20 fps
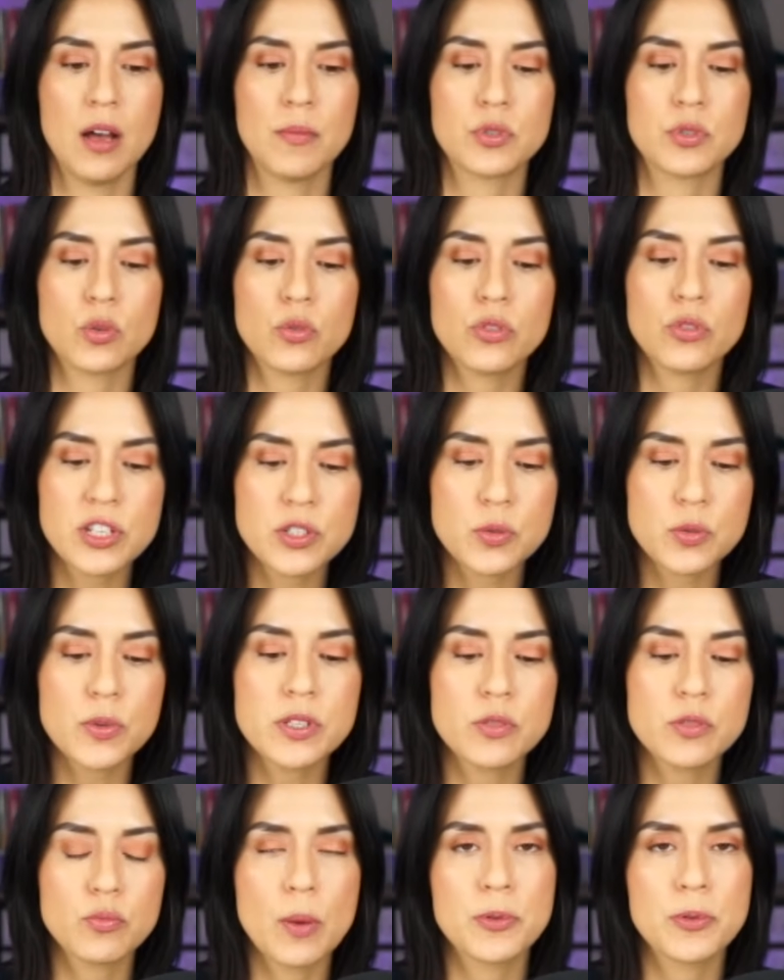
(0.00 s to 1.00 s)
So this
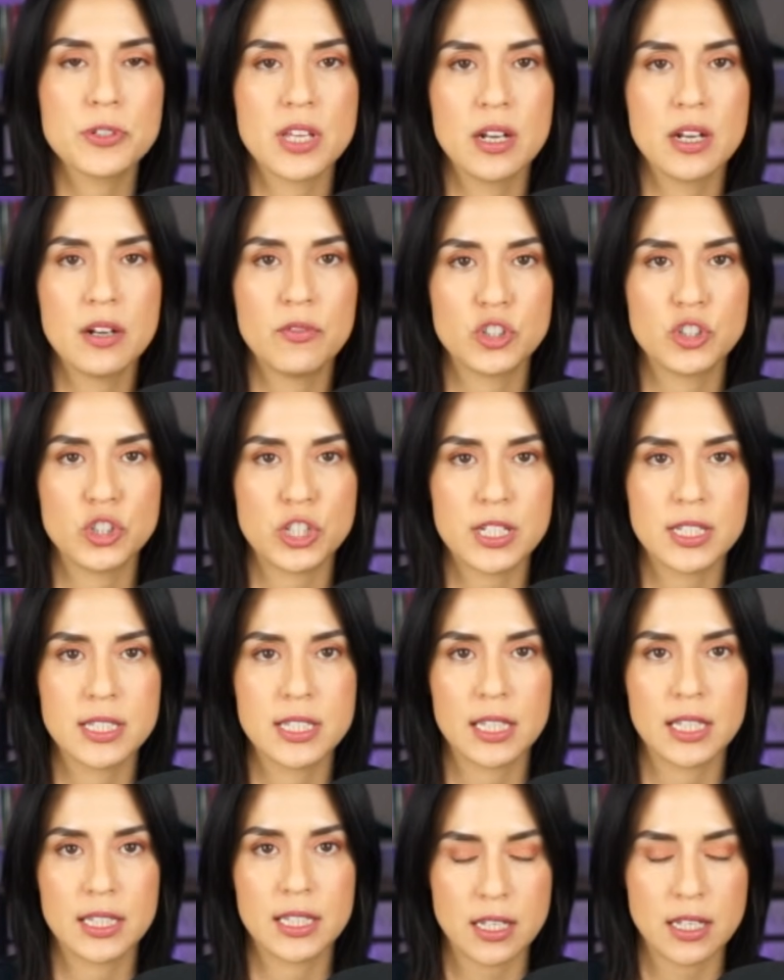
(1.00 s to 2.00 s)
was Representative Rashida
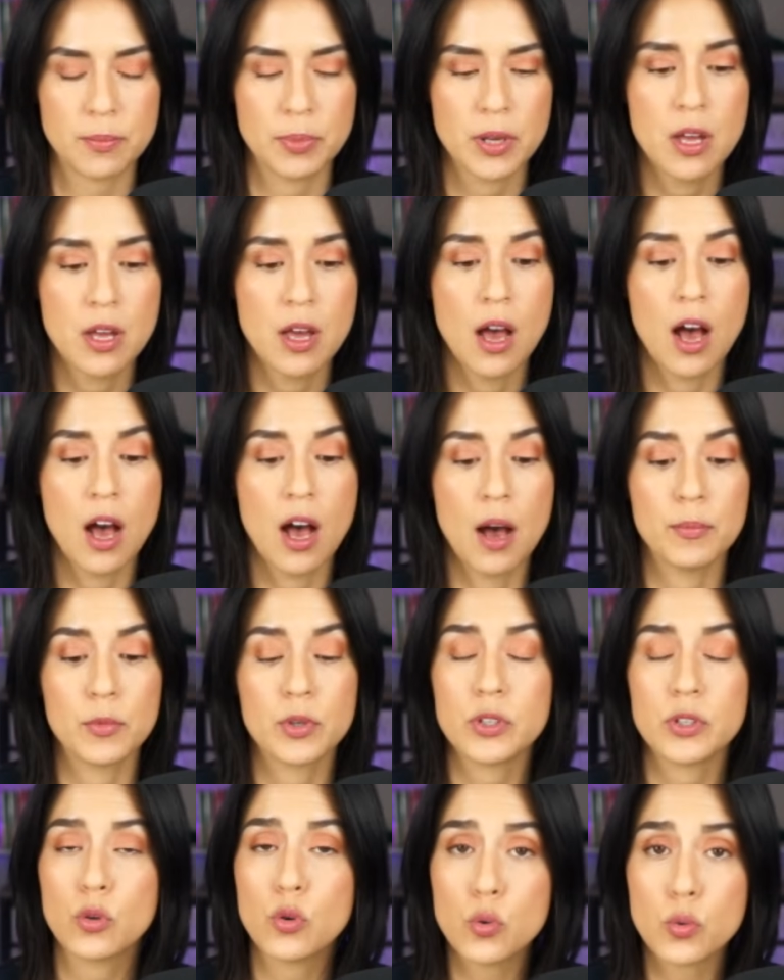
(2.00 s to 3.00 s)
Tlaib,
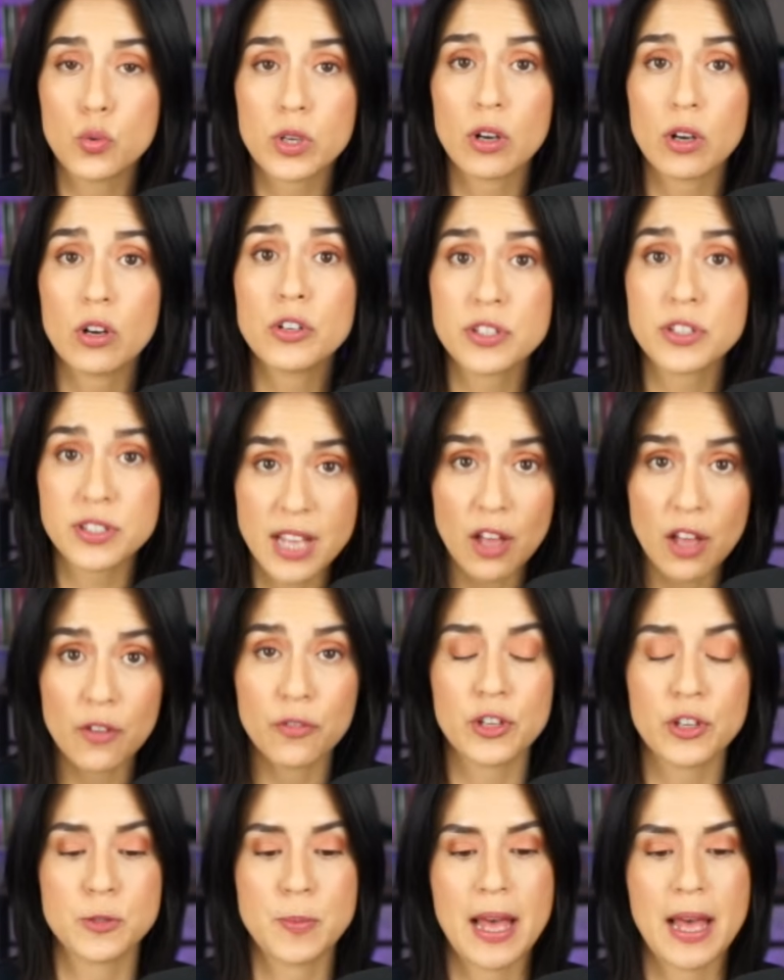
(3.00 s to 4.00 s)
who herself
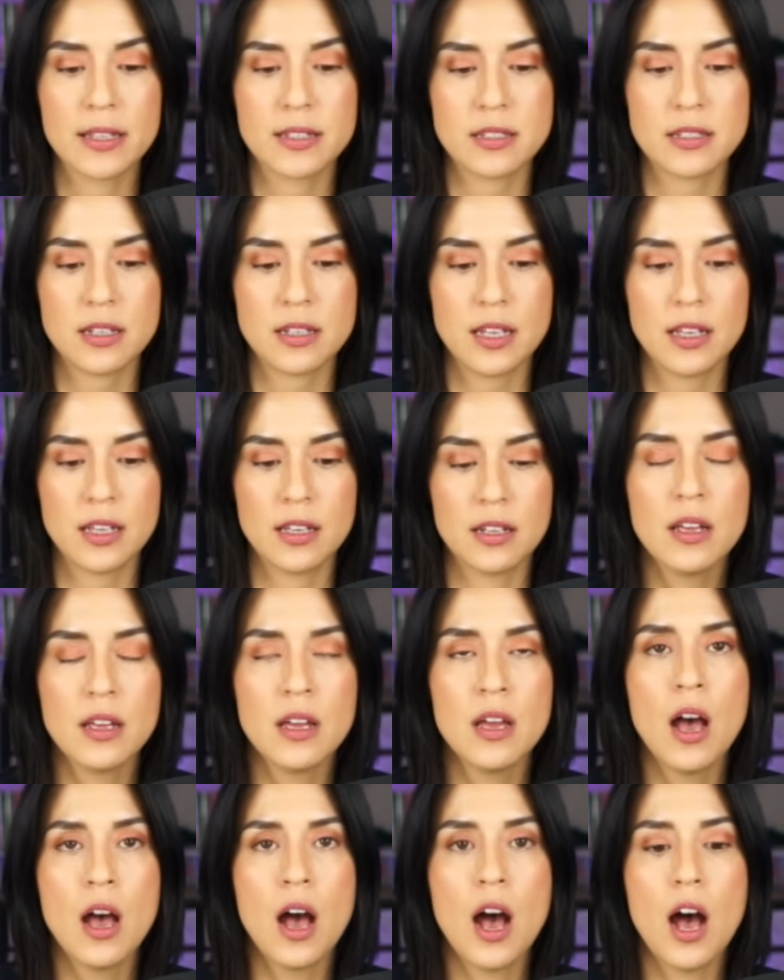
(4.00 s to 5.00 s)
is Palestinian,
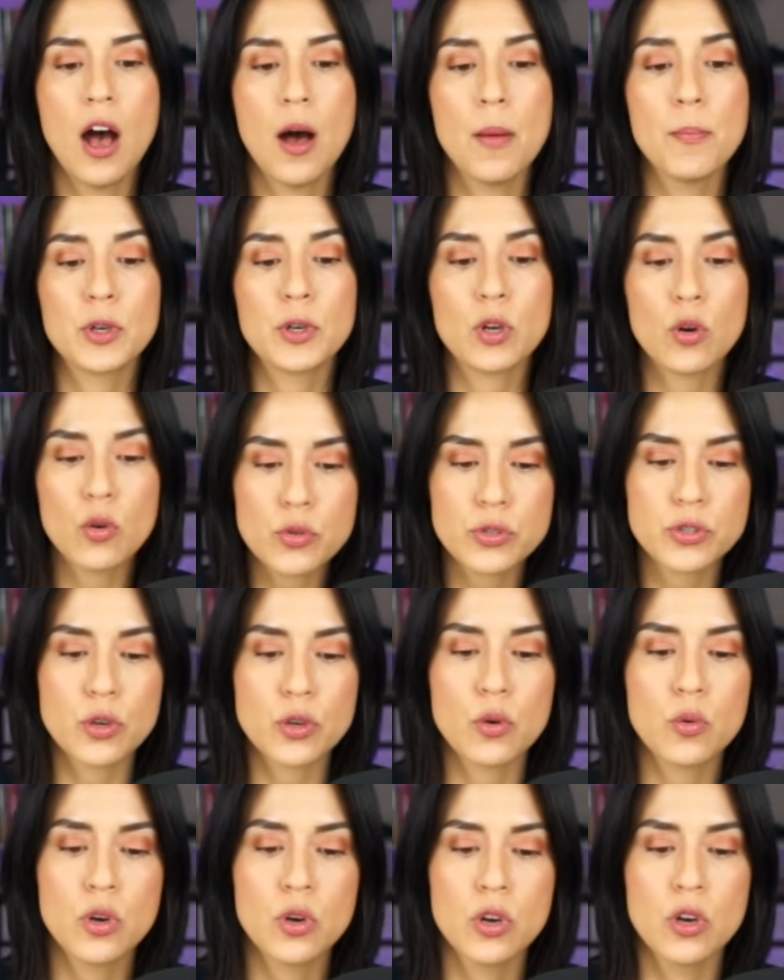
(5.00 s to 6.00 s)
but
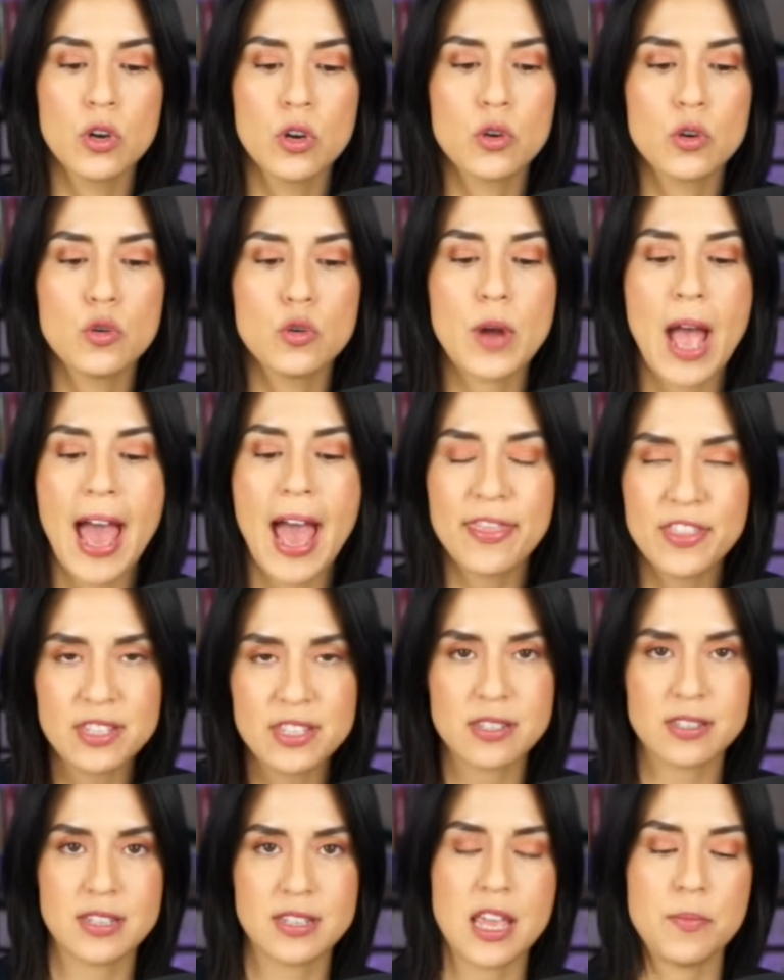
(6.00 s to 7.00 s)
also who had this
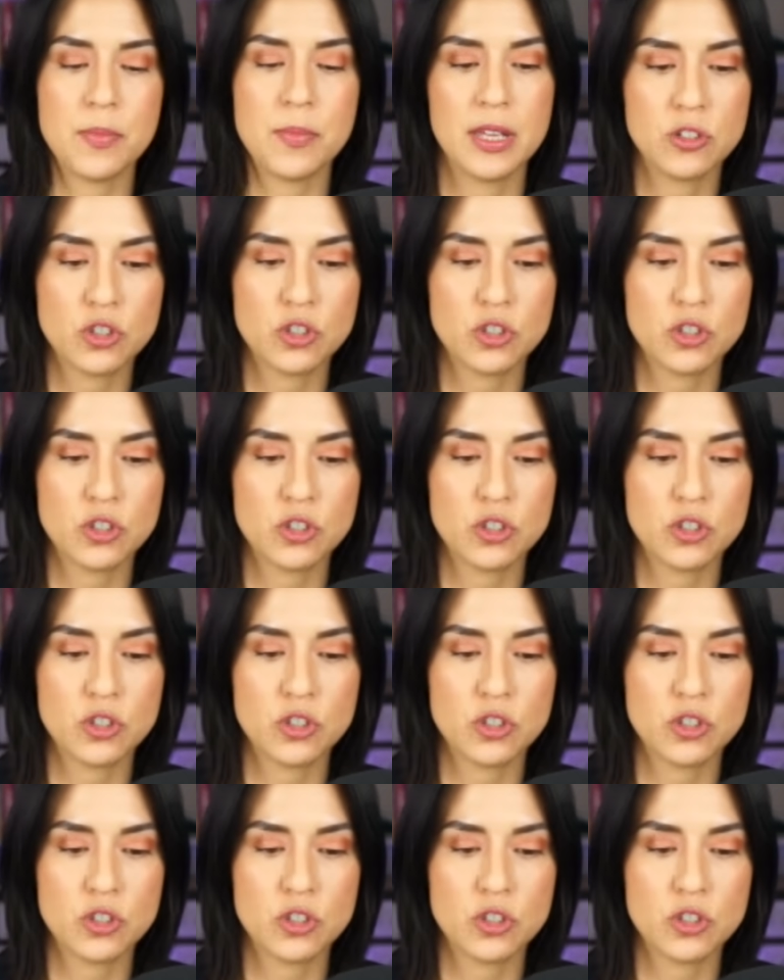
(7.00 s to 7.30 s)
statement.